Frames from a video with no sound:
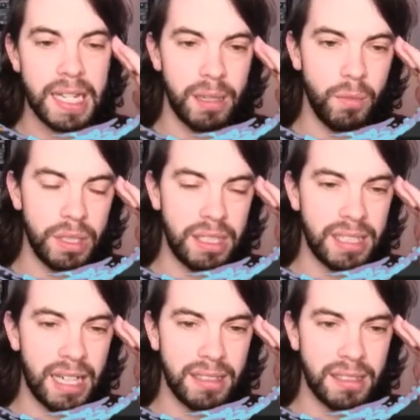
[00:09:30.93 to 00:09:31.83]
with the
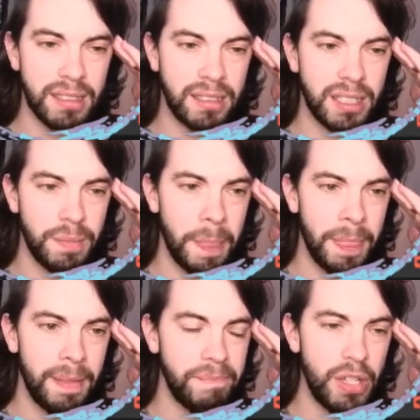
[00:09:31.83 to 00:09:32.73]
tactic system.
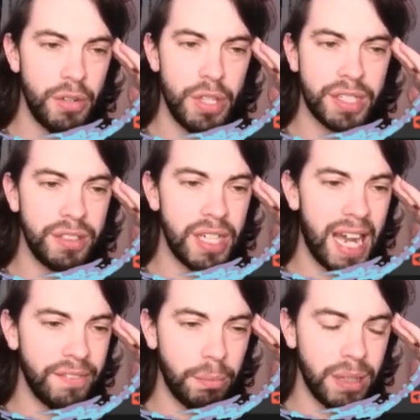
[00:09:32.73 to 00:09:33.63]
You can have
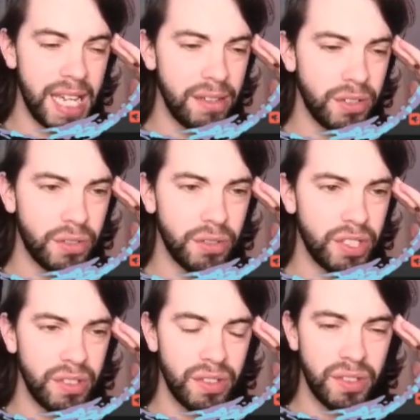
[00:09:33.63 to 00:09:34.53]
the player
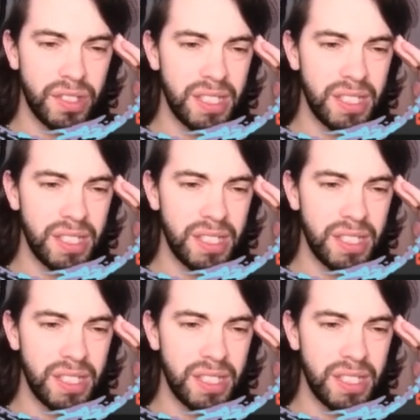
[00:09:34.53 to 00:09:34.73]
instructions,